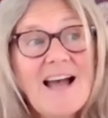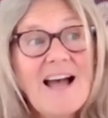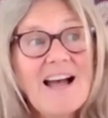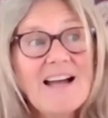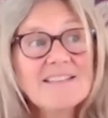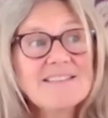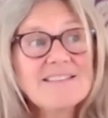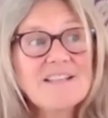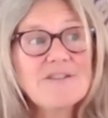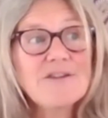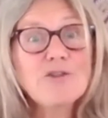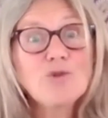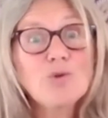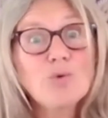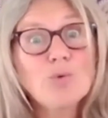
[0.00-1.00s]
as
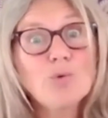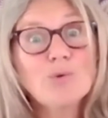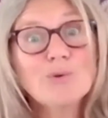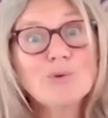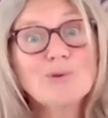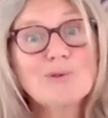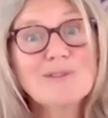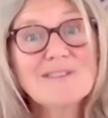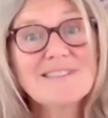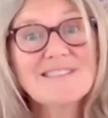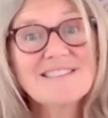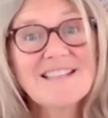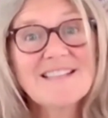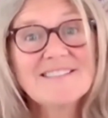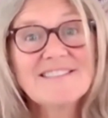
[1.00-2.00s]
the
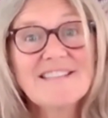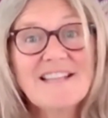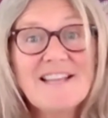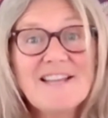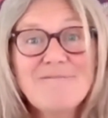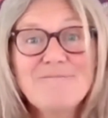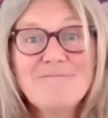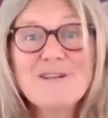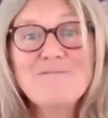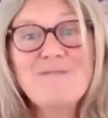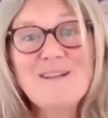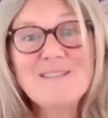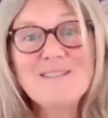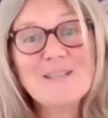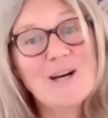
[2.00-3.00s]
tools to
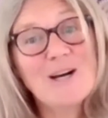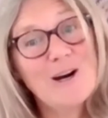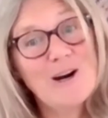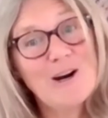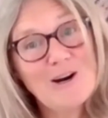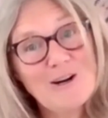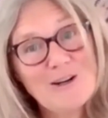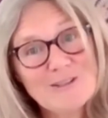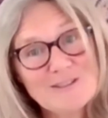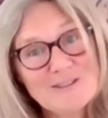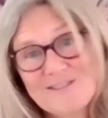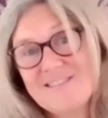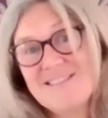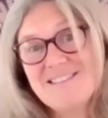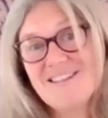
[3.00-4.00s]
implement our
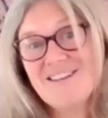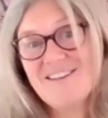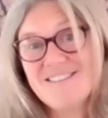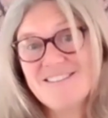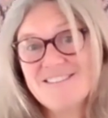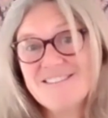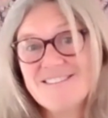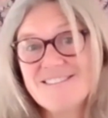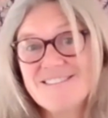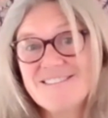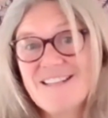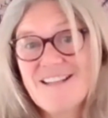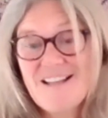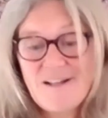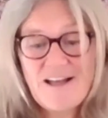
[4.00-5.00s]
heart's desires,
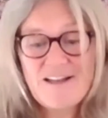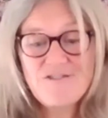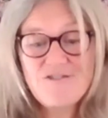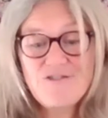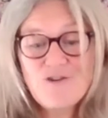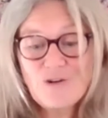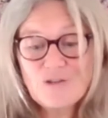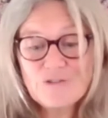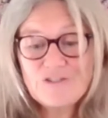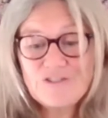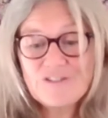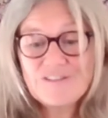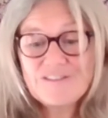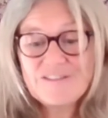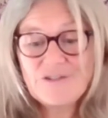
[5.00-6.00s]
and not
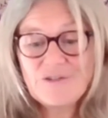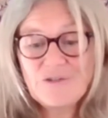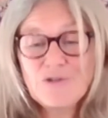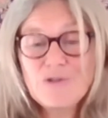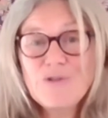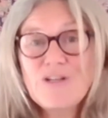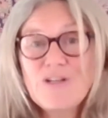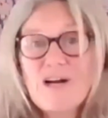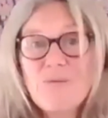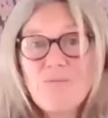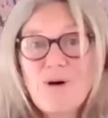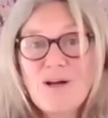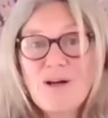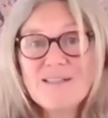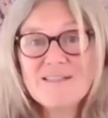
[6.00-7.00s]
to use our
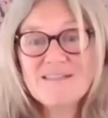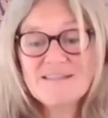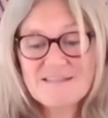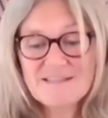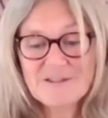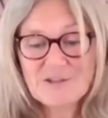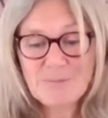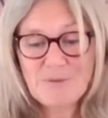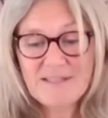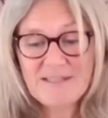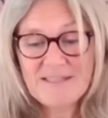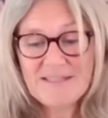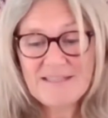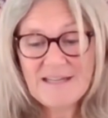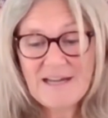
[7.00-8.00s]
minds to
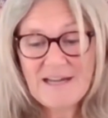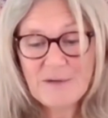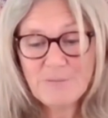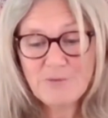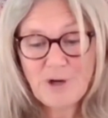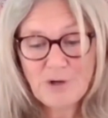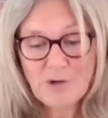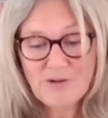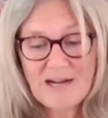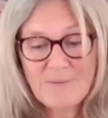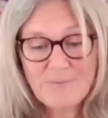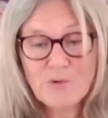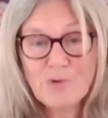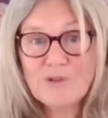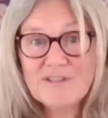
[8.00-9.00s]
be
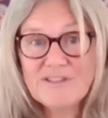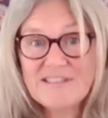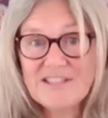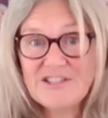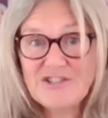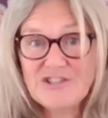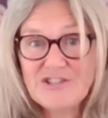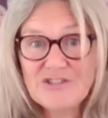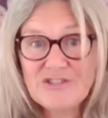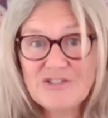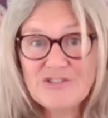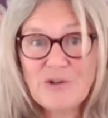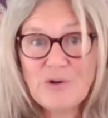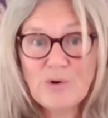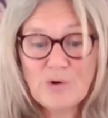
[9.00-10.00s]
programmed or
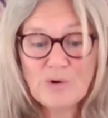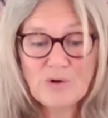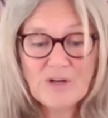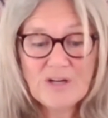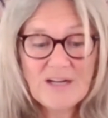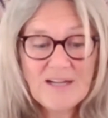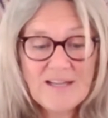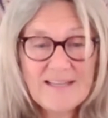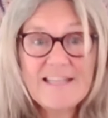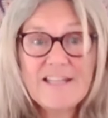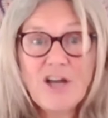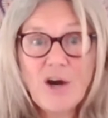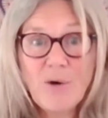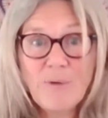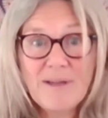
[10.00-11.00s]
conditioned or
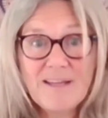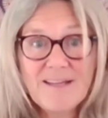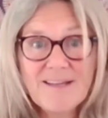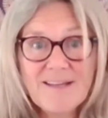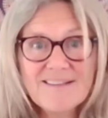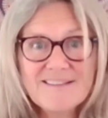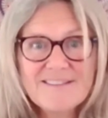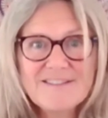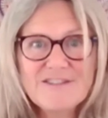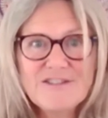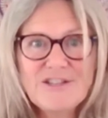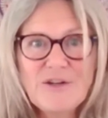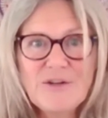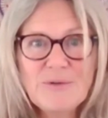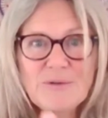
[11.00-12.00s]
egoic, you
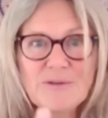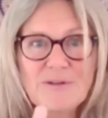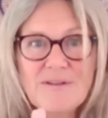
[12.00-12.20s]
know,